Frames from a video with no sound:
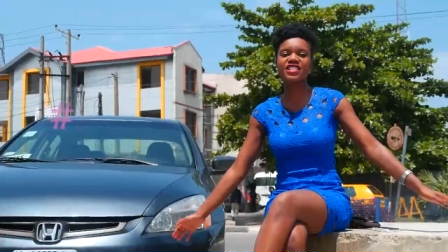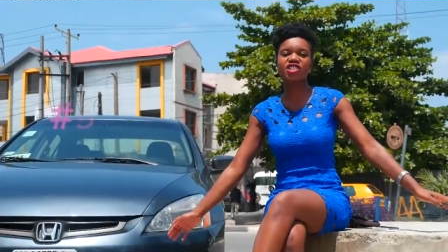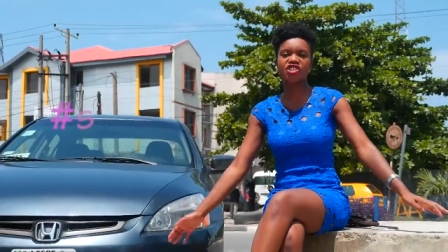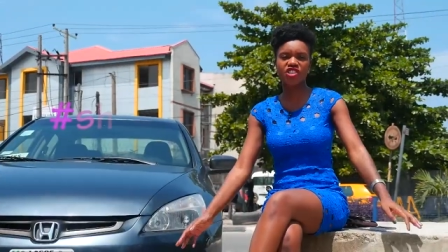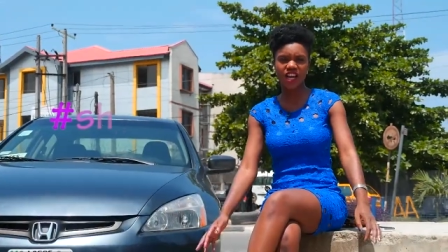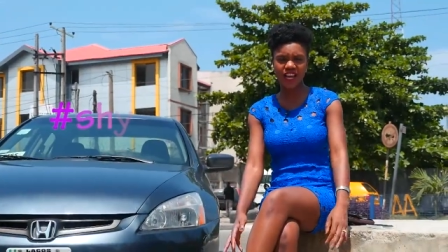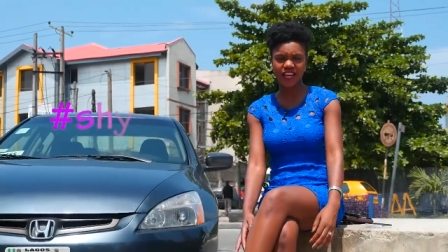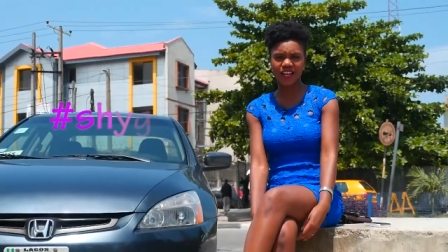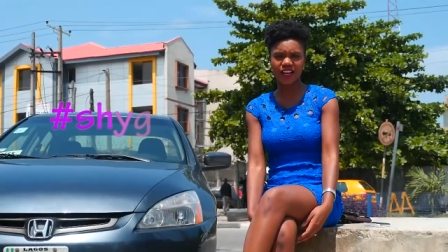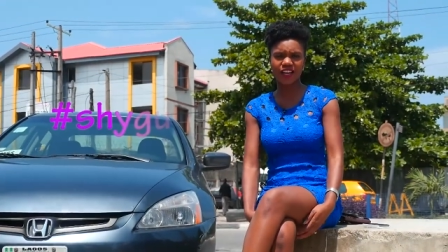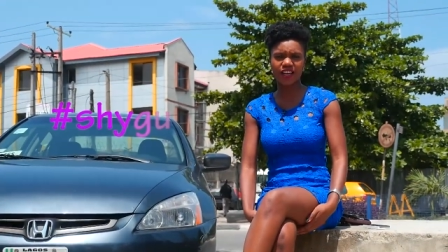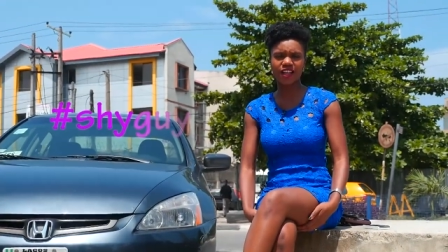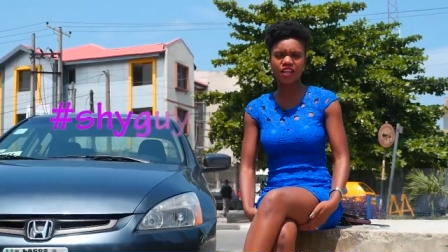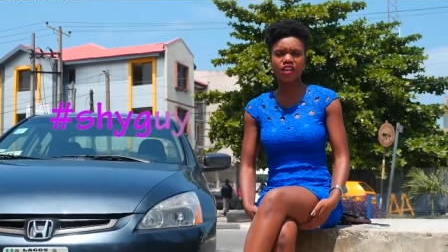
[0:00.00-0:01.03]
the shy
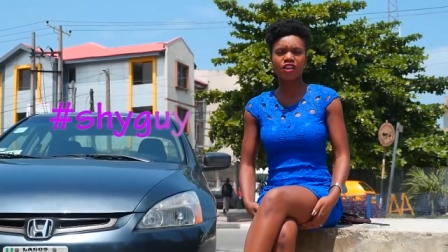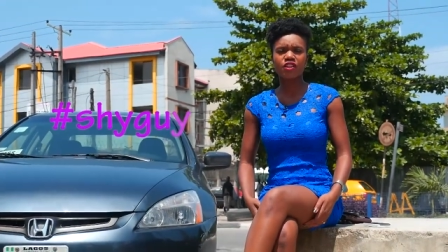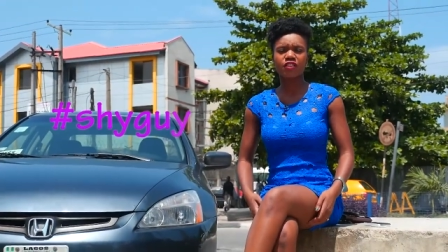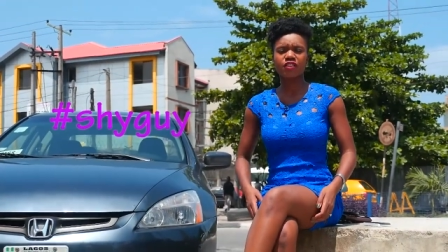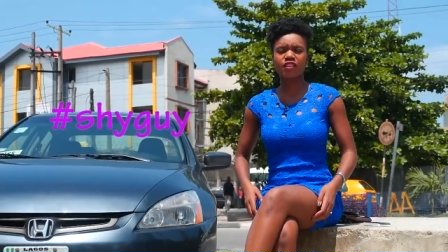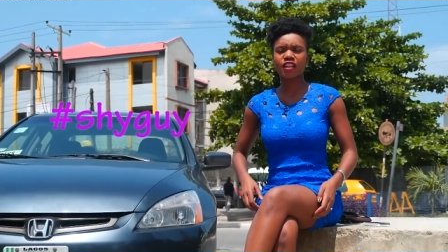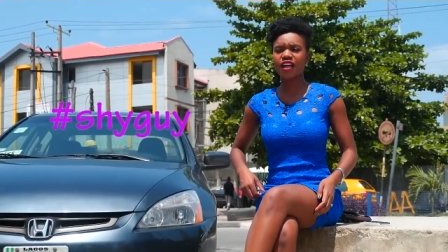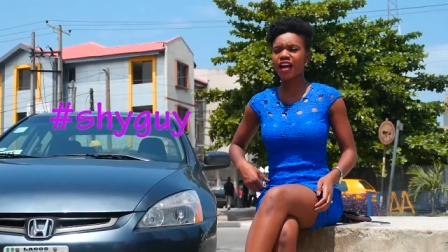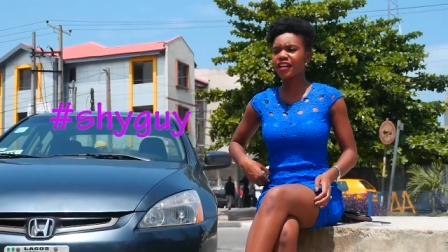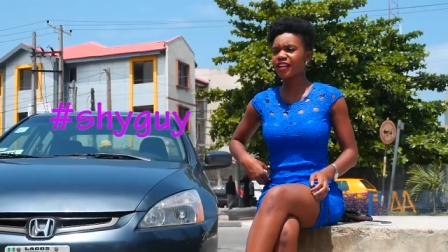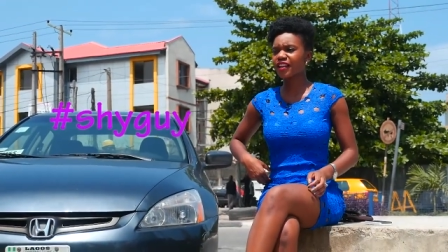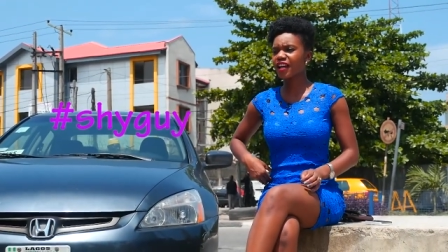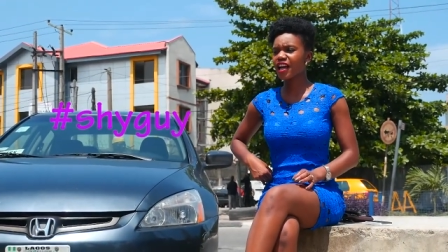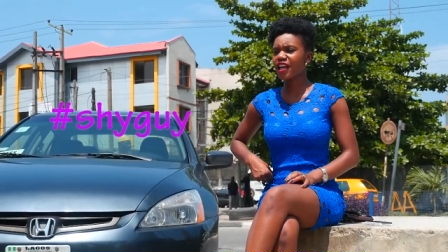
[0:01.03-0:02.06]
guy, the kind
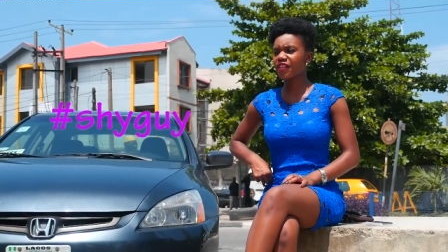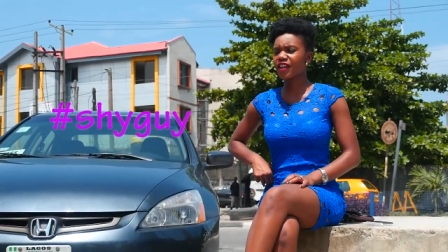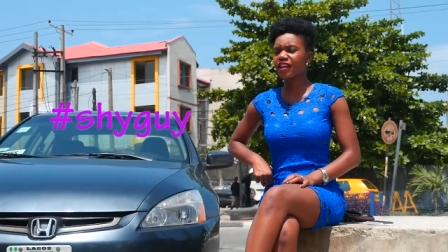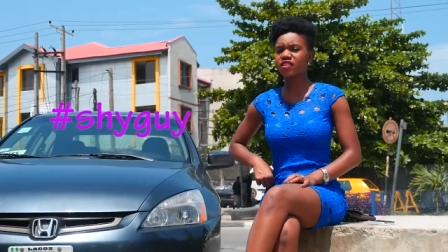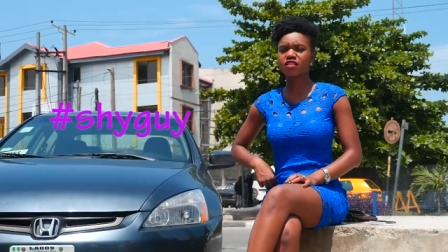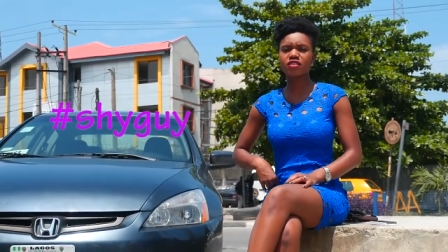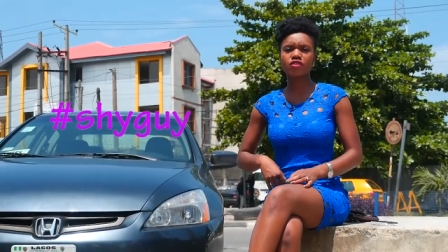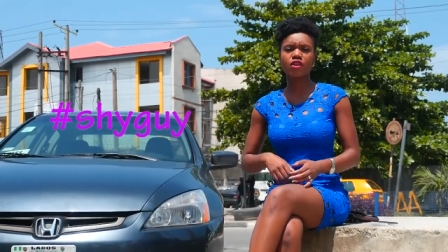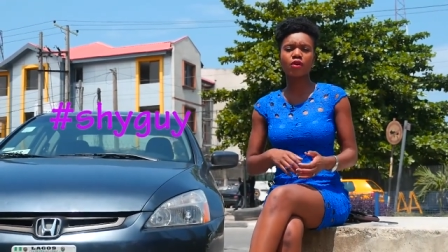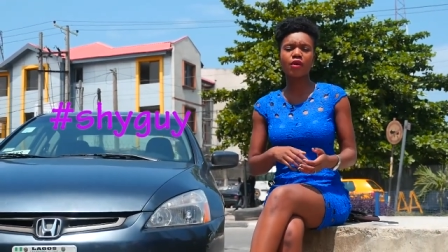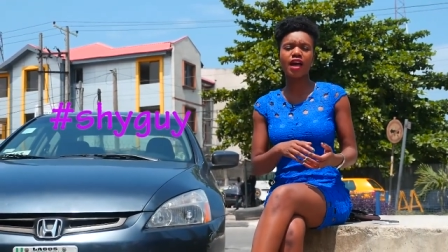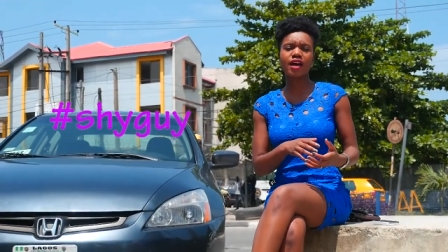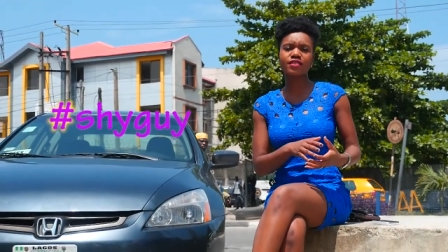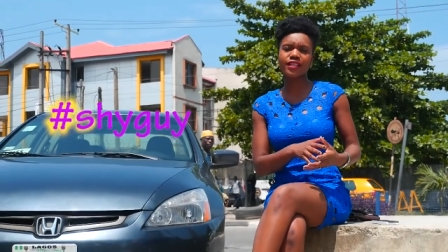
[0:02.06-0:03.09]
of guy that doesn't know
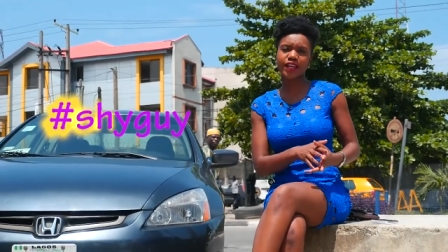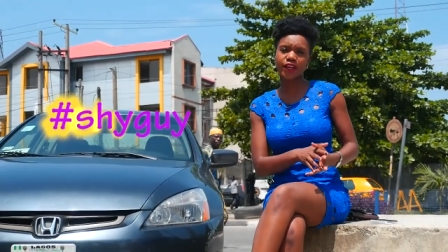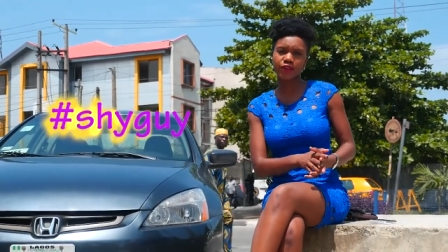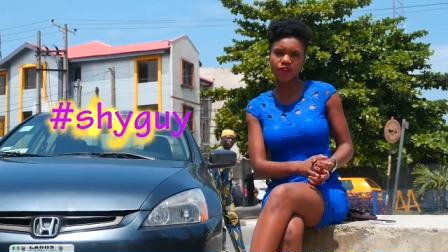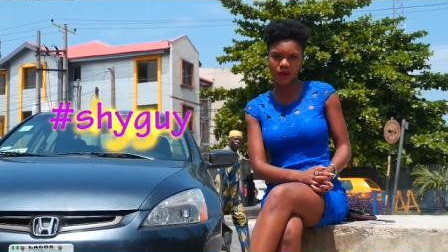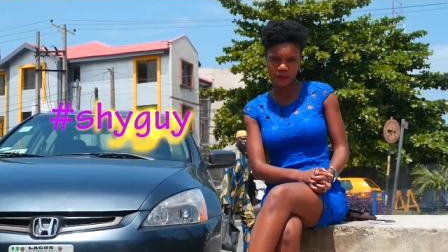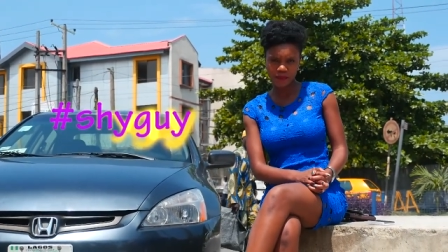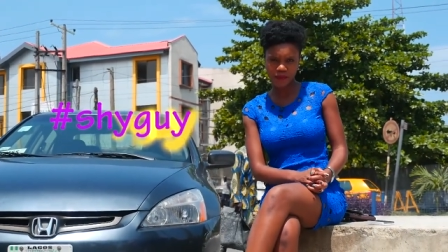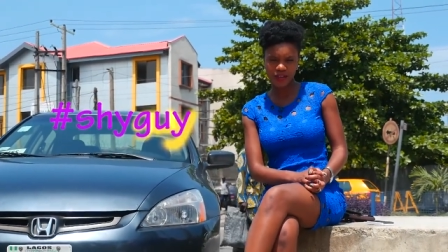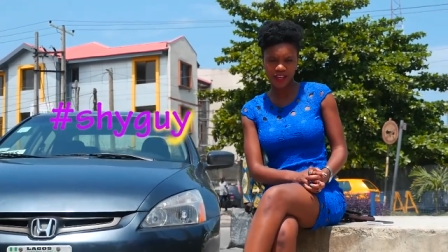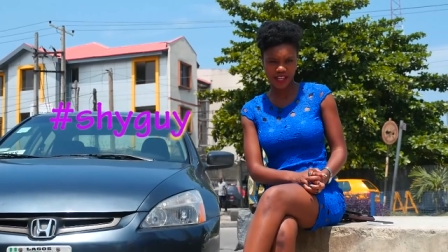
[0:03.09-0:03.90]
how to get your number